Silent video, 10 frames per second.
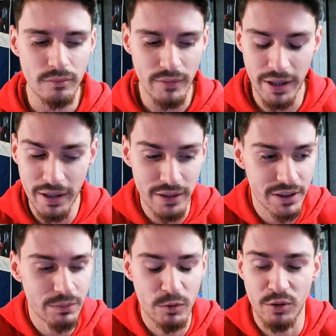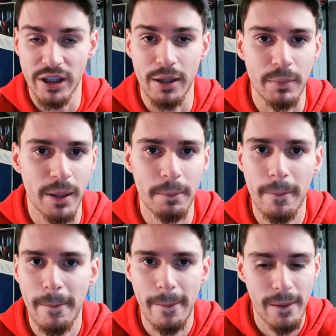And then on defense, forget it, man.
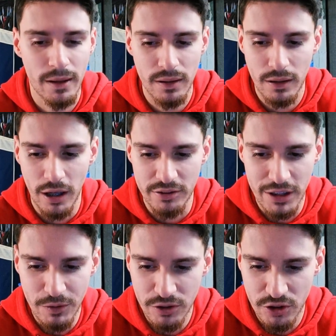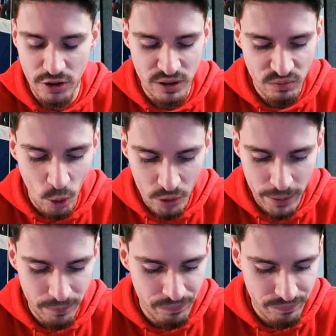Our defense just folded.